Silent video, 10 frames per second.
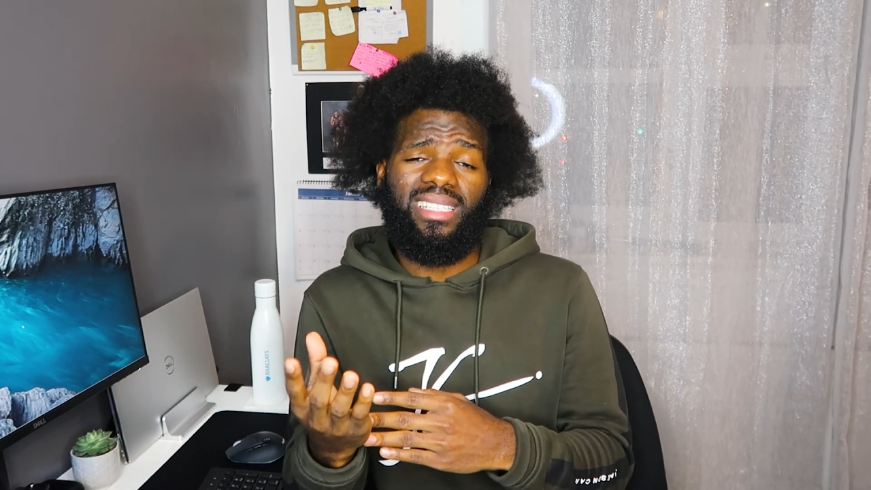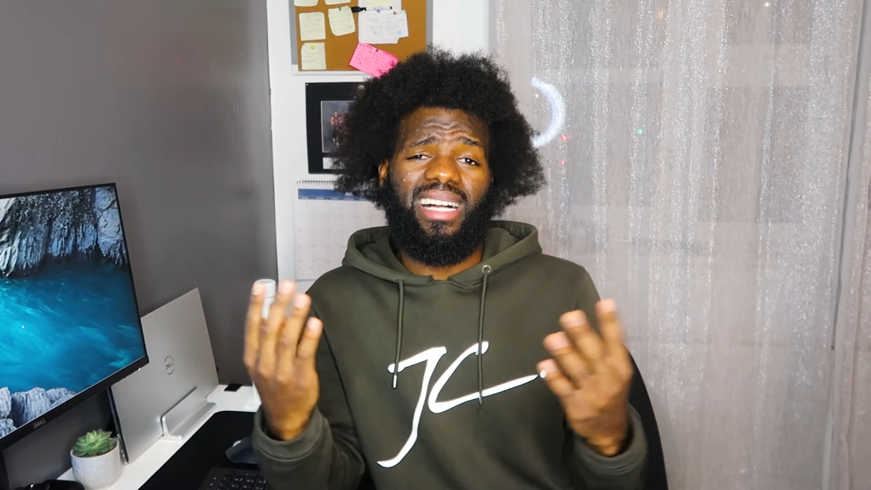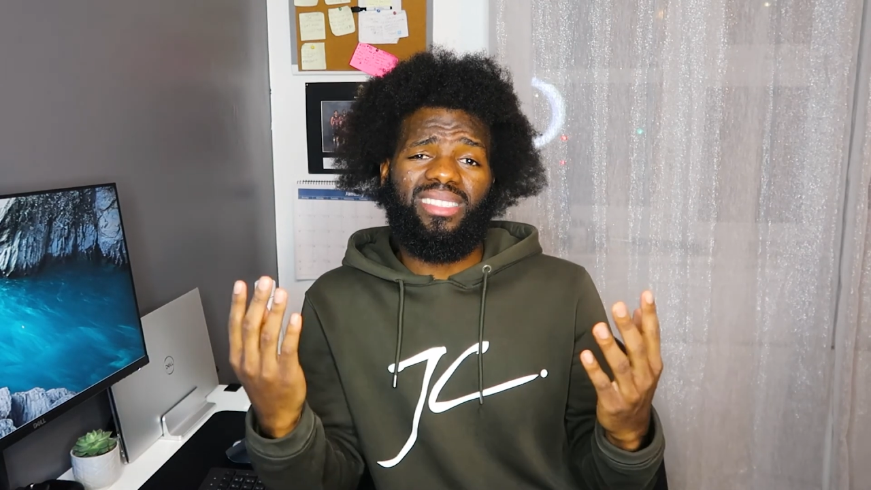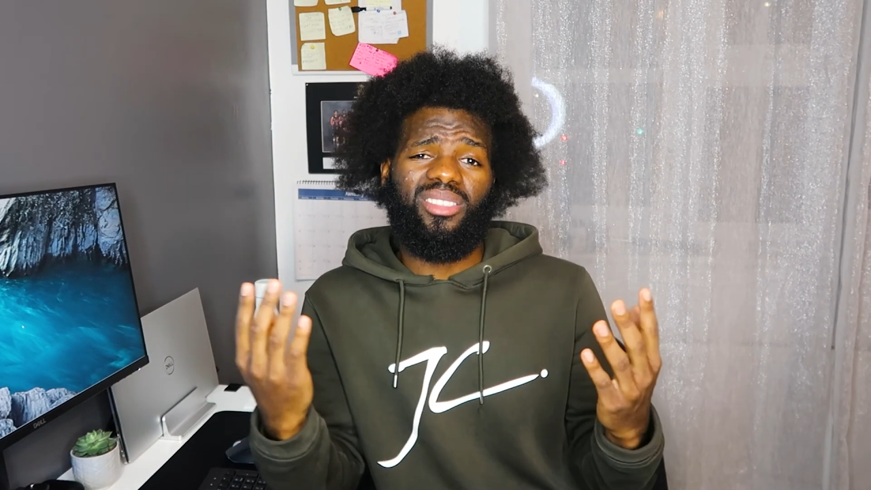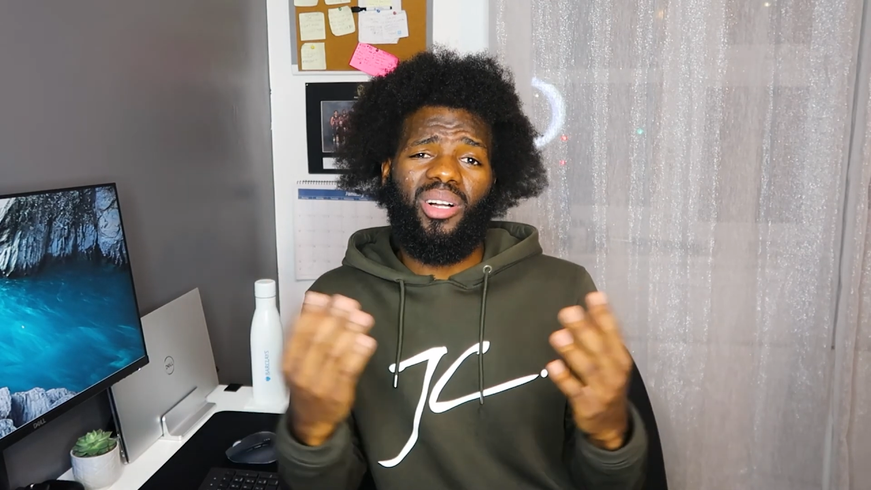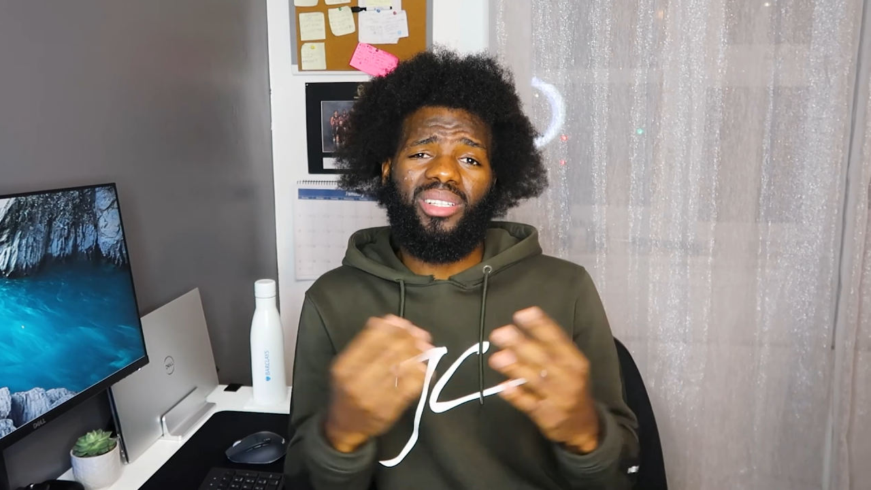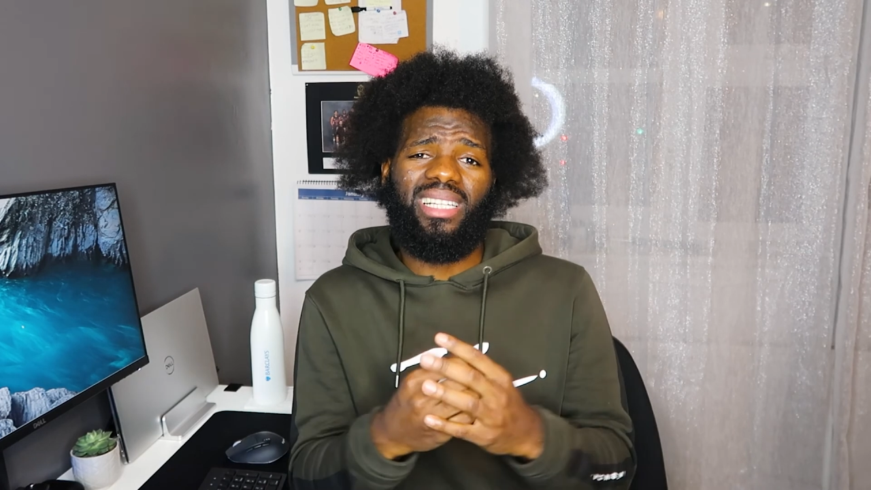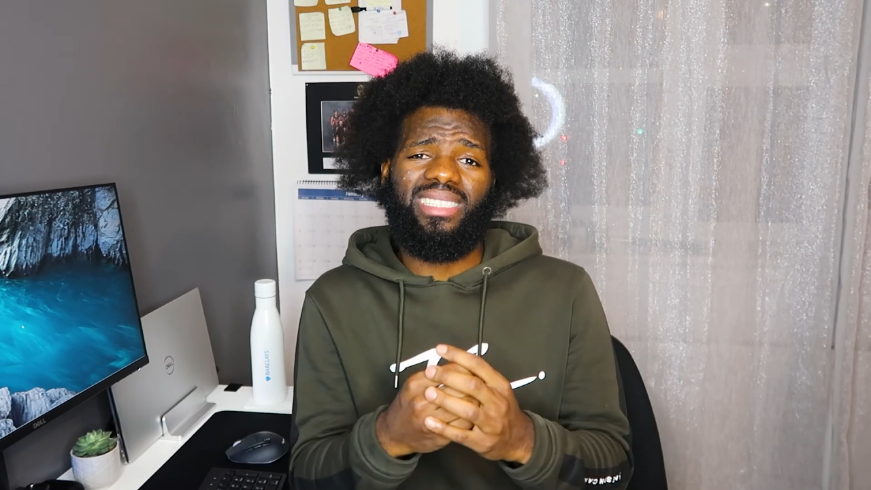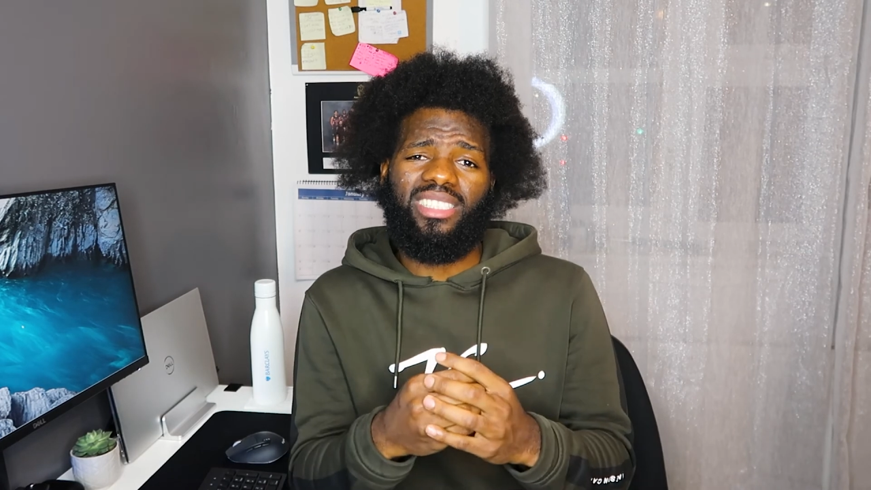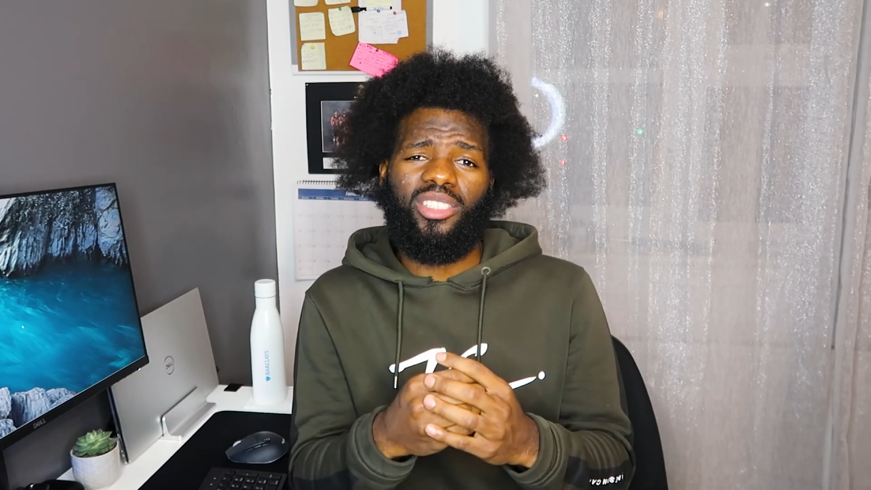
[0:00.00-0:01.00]
and know
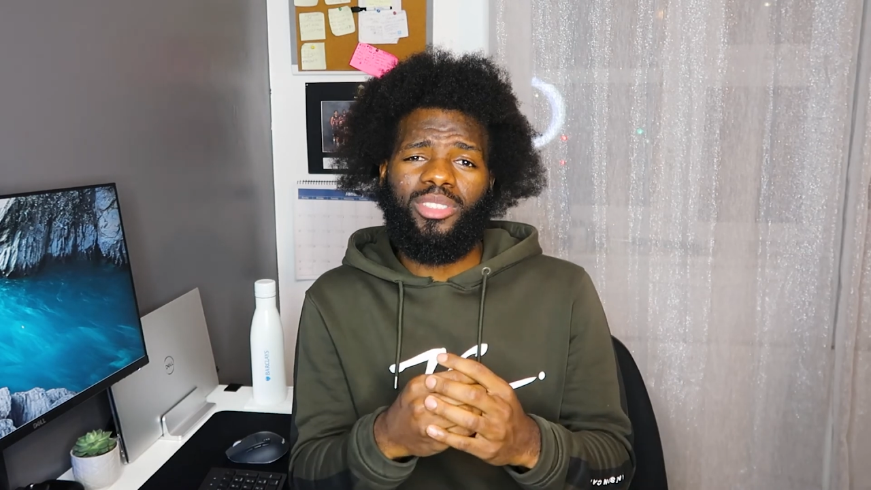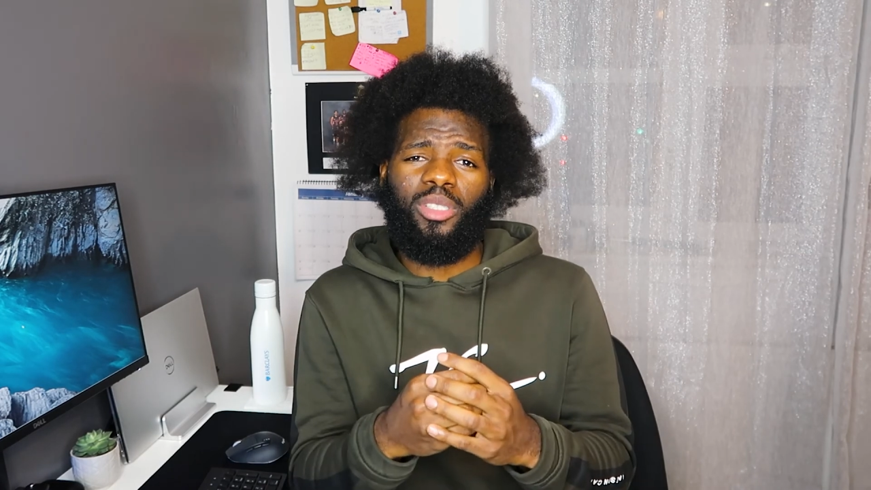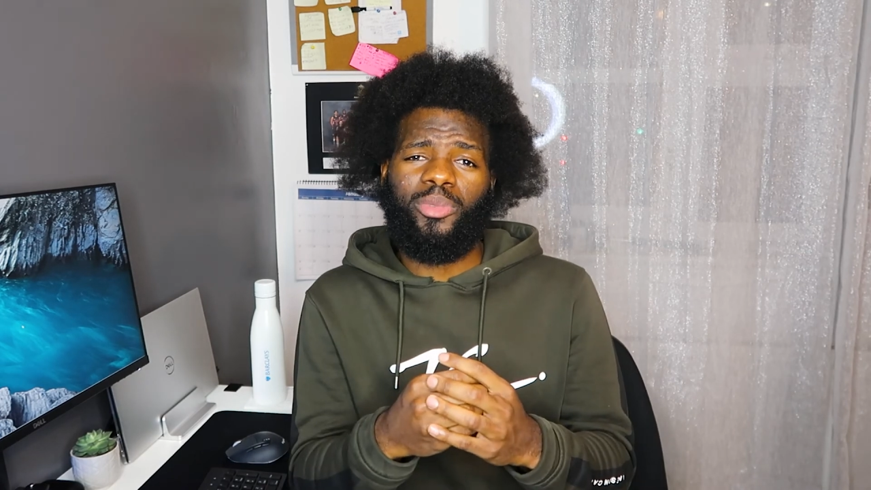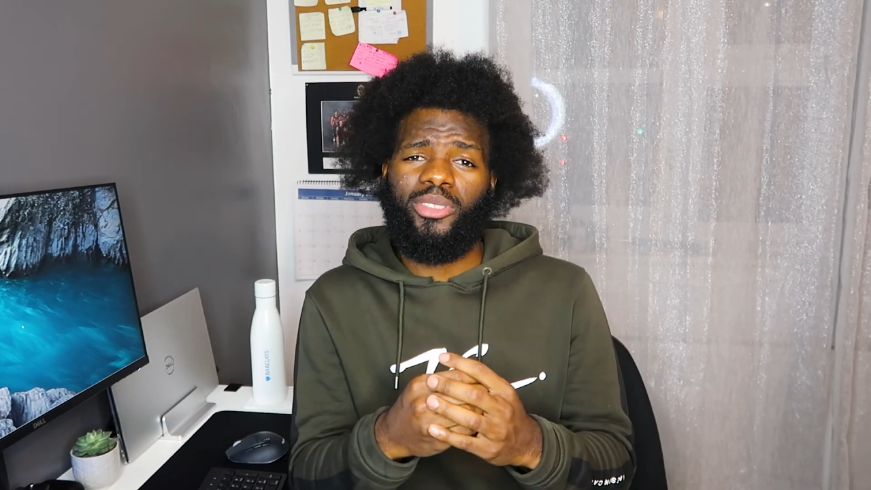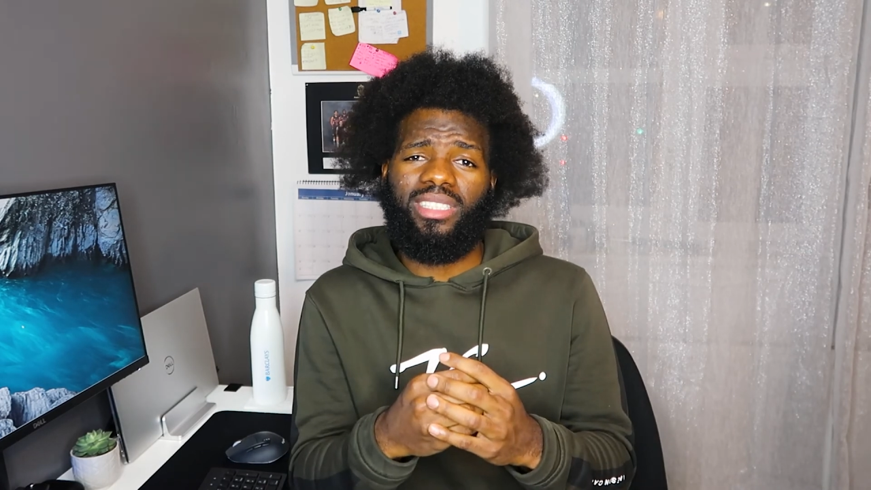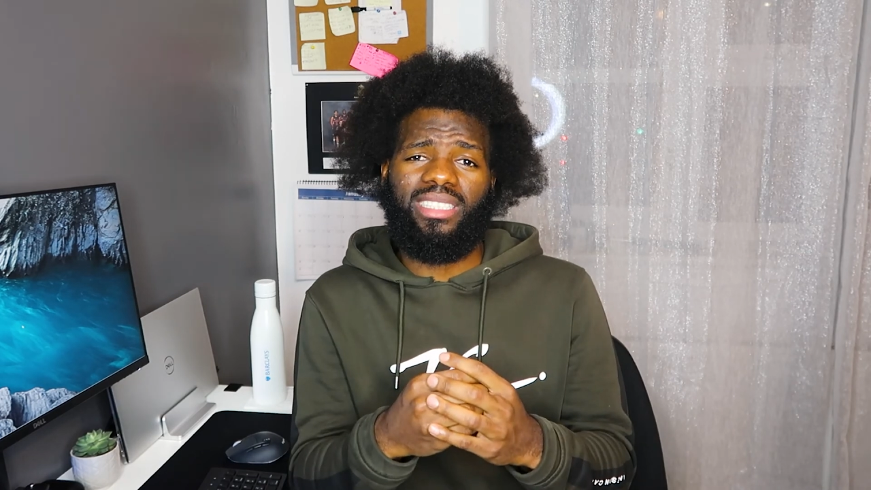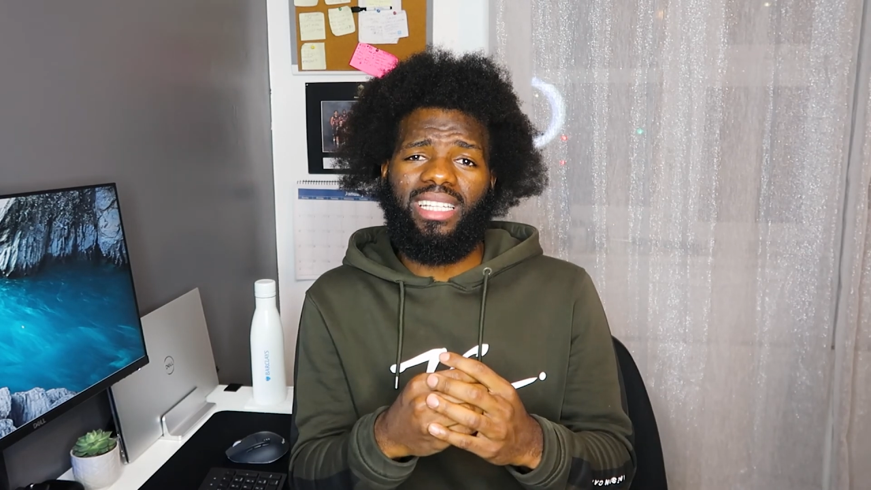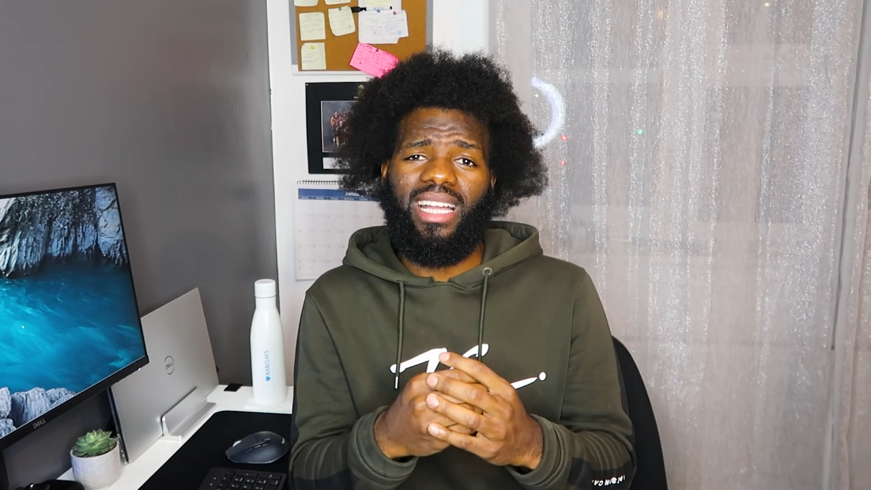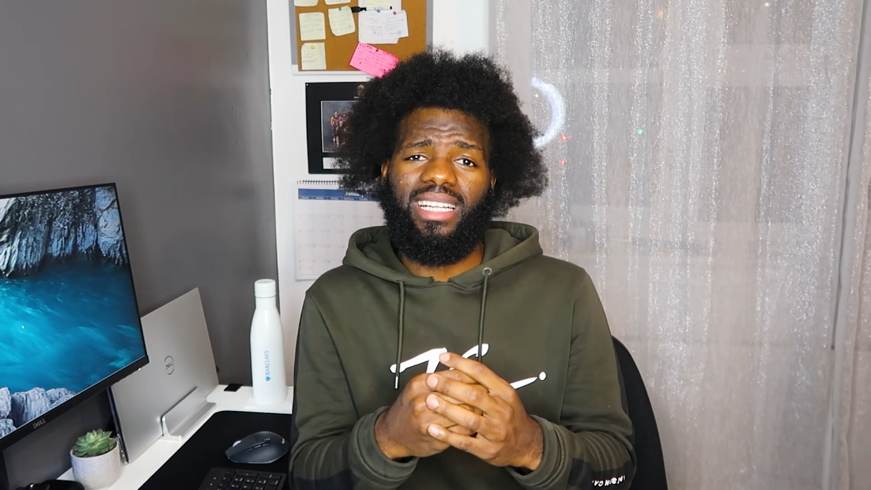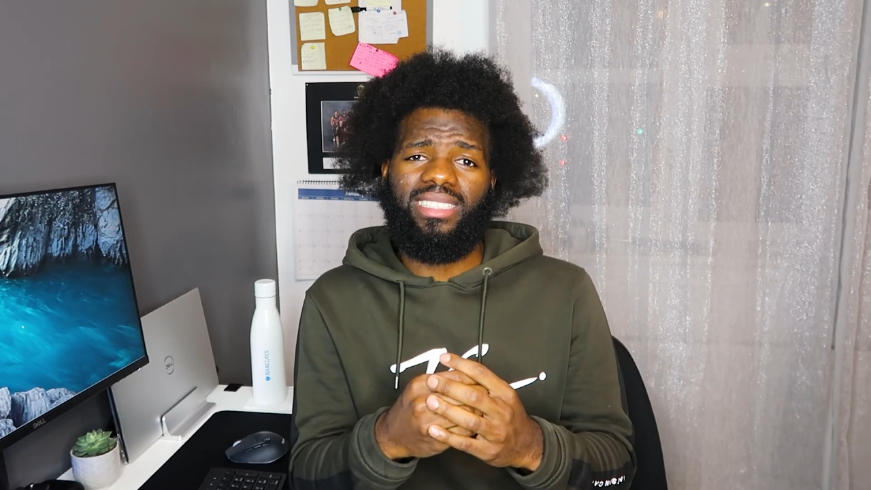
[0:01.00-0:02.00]
that there's always opportunity,
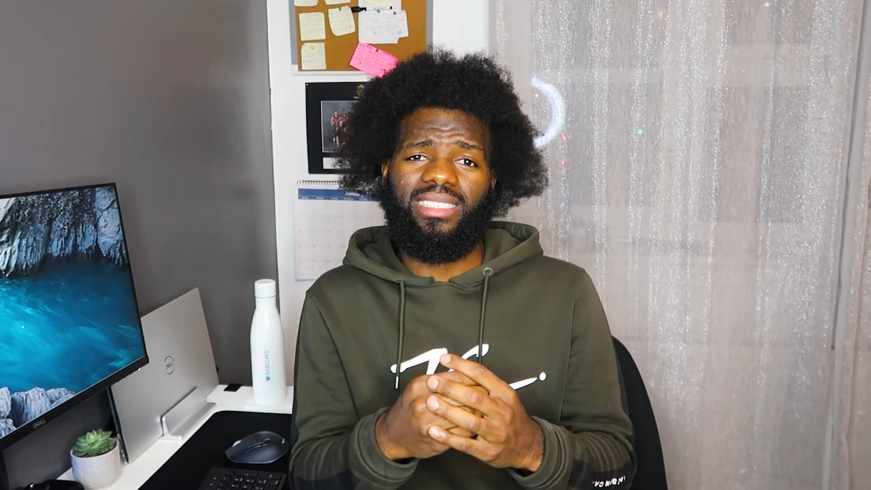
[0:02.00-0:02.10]
guys.